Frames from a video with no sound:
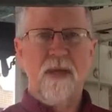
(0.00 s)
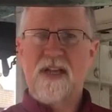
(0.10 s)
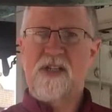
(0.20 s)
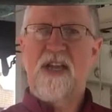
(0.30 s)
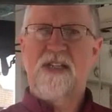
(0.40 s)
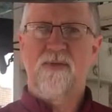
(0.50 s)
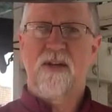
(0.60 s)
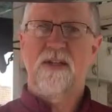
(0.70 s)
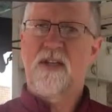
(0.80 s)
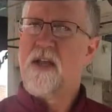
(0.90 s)
And that makes
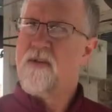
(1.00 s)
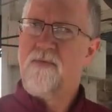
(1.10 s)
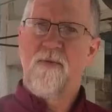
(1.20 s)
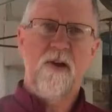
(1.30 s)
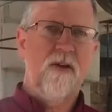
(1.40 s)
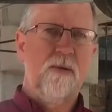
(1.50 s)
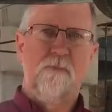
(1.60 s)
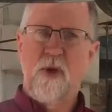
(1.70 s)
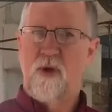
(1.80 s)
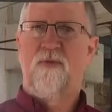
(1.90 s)
each of us
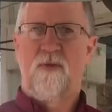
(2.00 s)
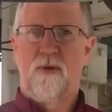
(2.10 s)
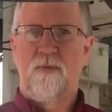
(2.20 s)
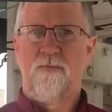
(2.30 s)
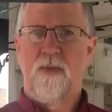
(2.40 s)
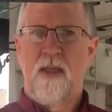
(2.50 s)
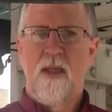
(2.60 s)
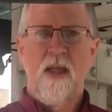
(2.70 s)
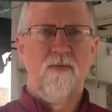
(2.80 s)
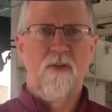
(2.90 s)
very beautiful
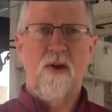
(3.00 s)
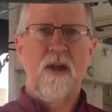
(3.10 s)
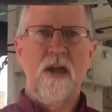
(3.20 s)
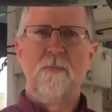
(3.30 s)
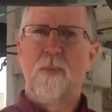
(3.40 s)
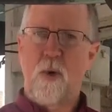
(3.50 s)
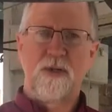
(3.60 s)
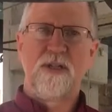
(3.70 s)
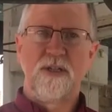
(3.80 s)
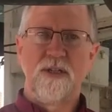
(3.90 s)
and very
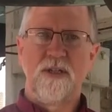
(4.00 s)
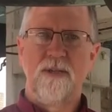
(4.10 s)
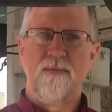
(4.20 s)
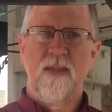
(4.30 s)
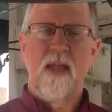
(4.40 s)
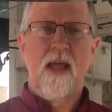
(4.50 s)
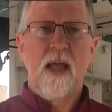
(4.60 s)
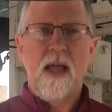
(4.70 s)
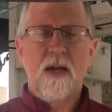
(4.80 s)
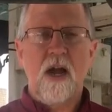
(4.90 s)
important.
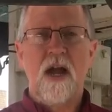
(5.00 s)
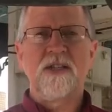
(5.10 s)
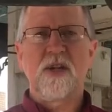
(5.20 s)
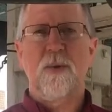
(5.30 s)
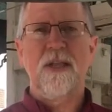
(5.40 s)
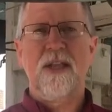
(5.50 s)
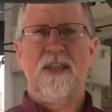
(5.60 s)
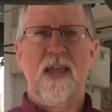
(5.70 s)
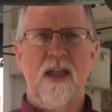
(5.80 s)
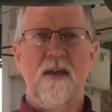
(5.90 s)
And
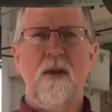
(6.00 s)
consequently,